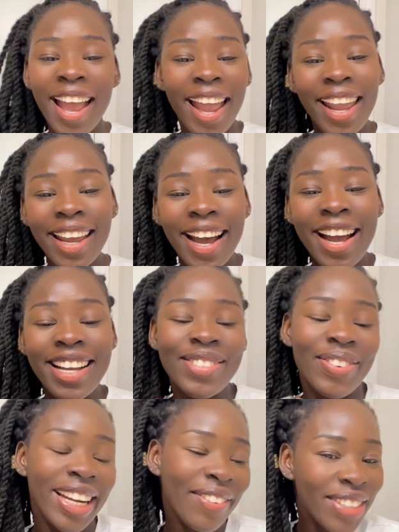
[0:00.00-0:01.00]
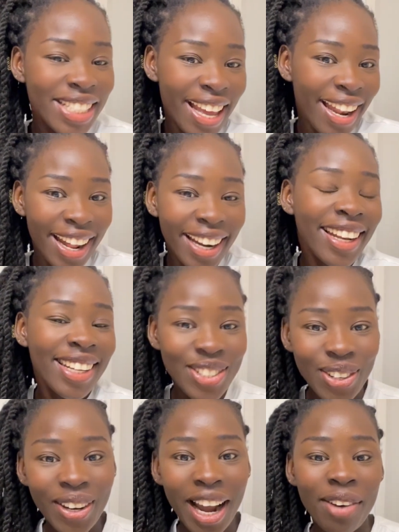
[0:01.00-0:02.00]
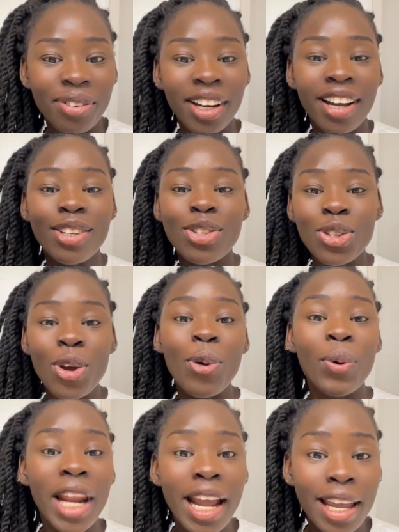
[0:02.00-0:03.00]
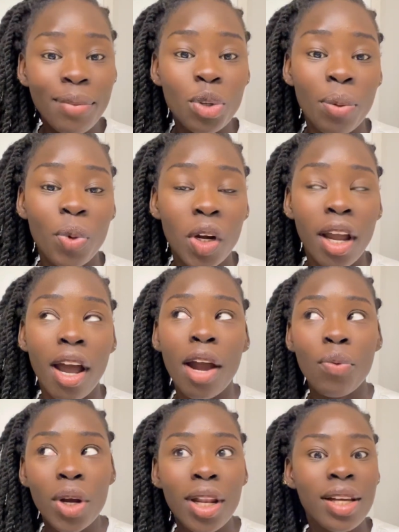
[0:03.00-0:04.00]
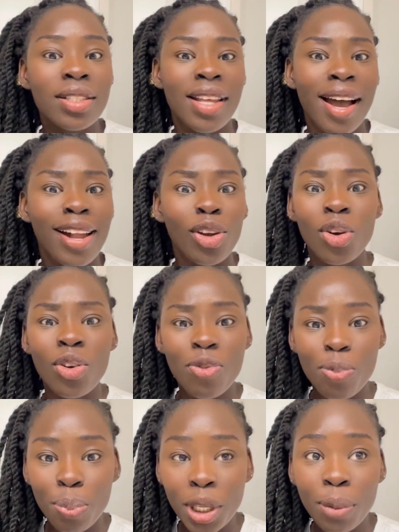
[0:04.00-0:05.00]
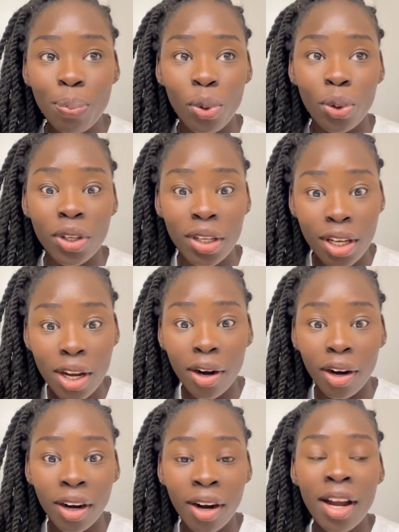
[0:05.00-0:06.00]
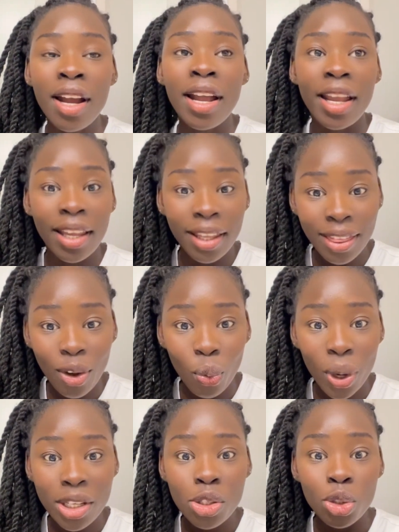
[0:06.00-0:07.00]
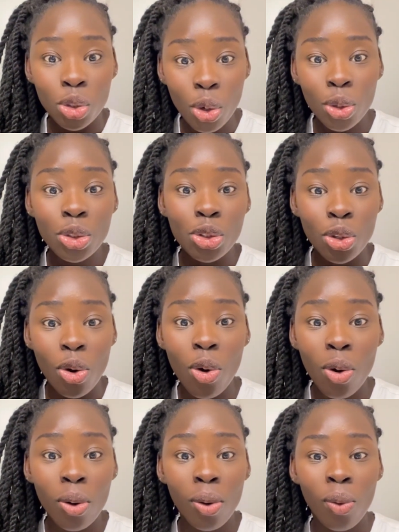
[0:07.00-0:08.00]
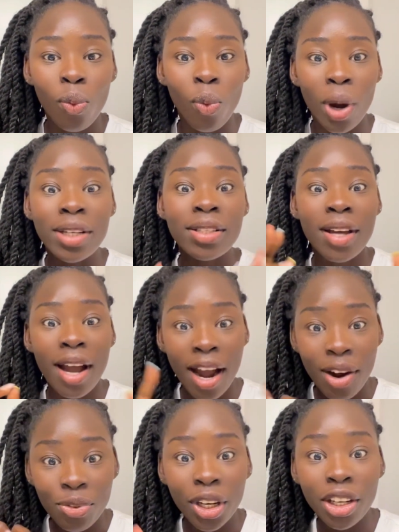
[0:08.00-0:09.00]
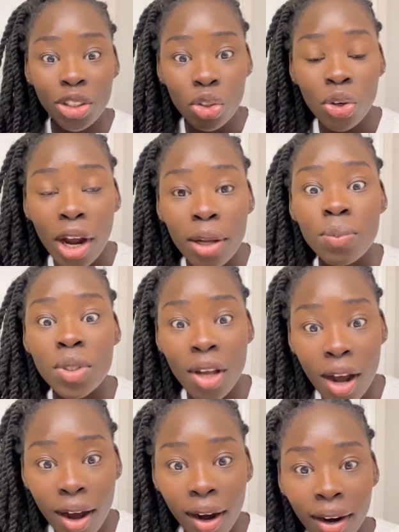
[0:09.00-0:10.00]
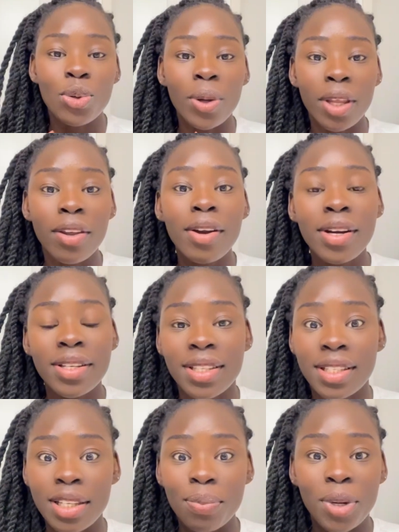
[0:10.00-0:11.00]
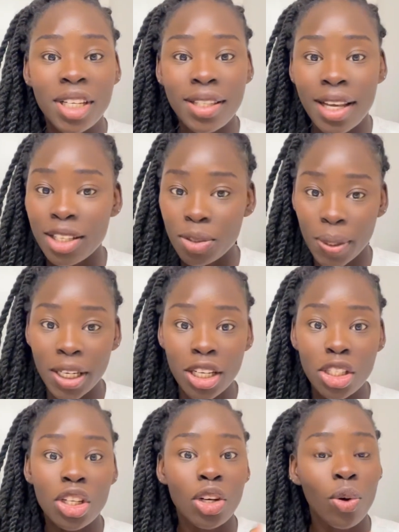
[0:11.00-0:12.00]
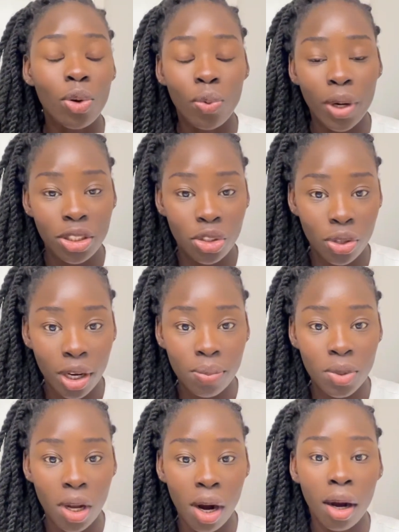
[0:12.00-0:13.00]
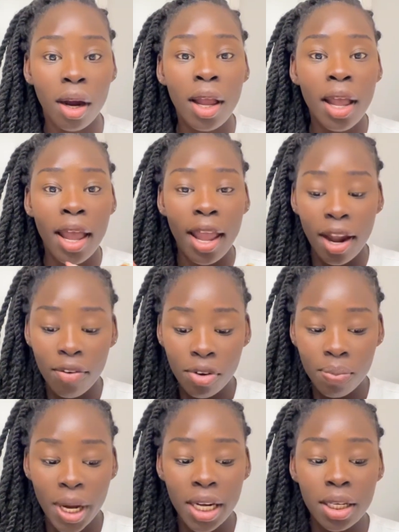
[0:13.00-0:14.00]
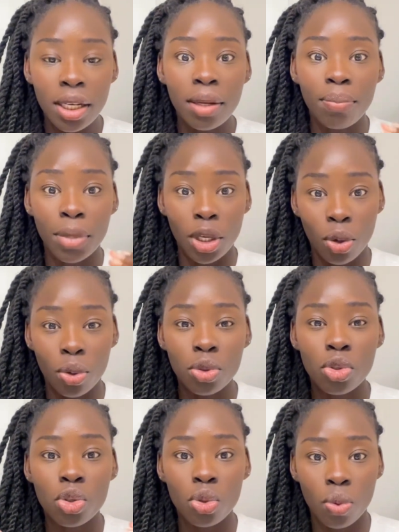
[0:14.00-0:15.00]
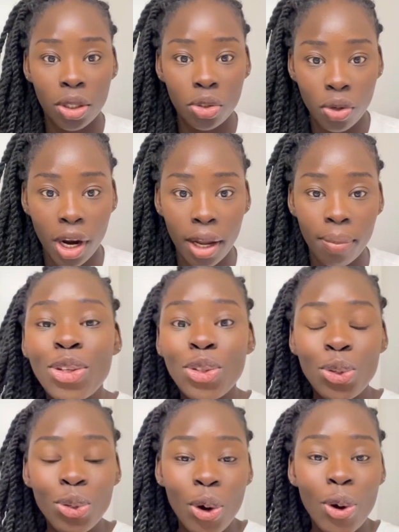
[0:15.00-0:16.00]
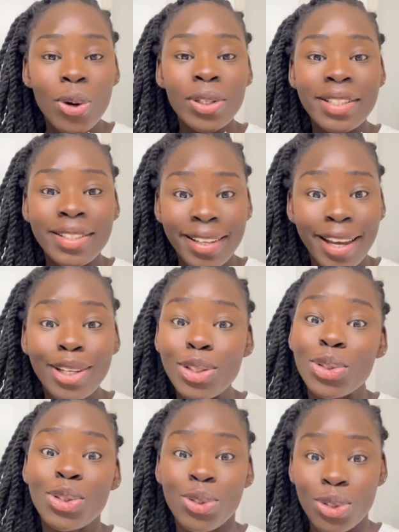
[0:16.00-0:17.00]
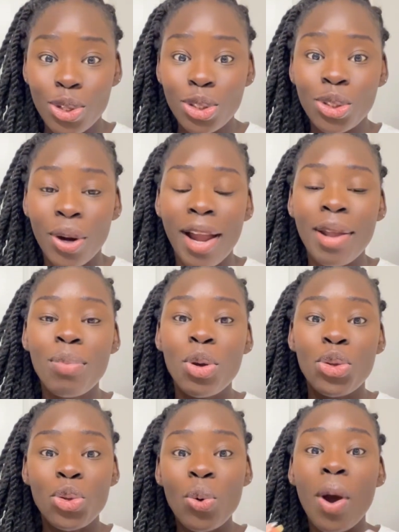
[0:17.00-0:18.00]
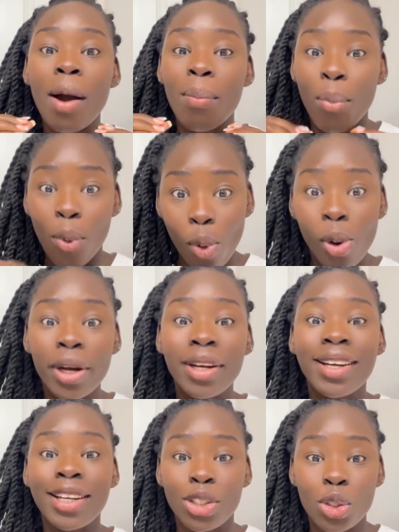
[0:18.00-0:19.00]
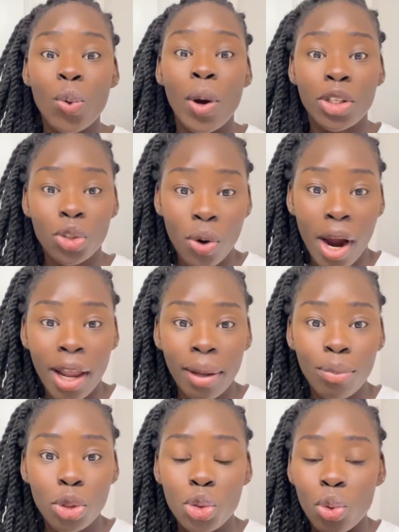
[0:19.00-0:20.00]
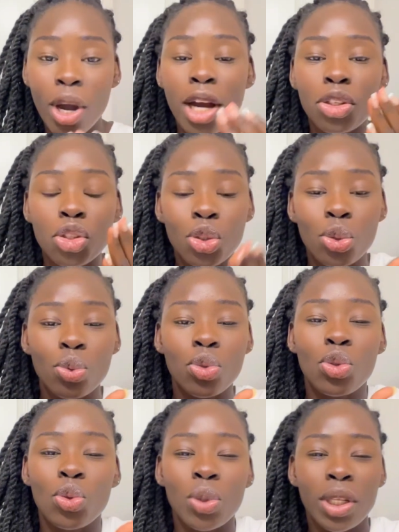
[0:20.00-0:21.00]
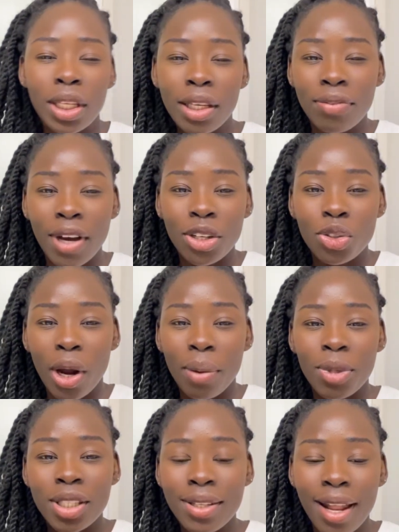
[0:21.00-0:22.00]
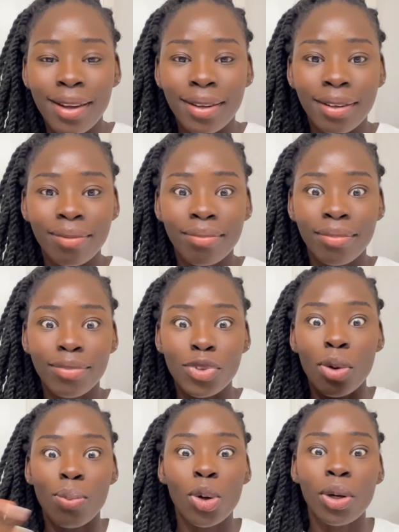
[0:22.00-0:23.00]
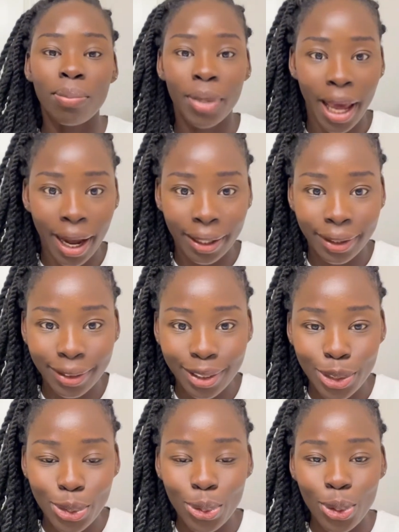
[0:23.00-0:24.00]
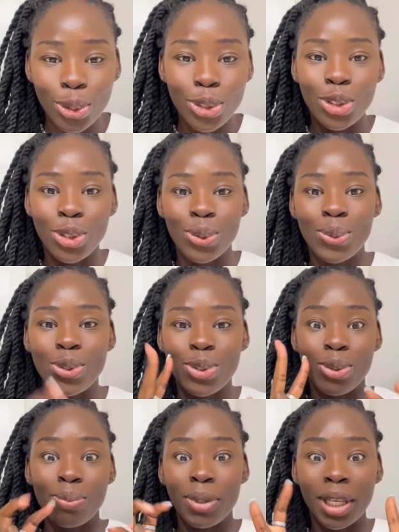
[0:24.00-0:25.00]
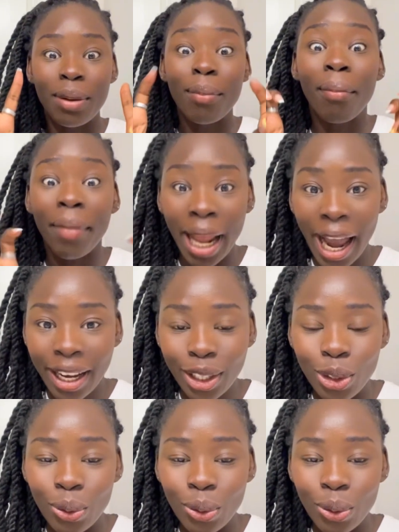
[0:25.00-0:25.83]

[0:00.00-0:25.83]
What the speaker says: Hey guys, my name is Helen. Let's talk Africa. So when I came to America, I realized that a lot of people here in the West don't know what African tribes are. So here is the simplest explanation on what tribes are. Everybody belongs to a tribe. You don't get to choose your tribe. You are born into a tribe. You can't choose to leave a tribe. It's like you're born black. You don't choose to be black.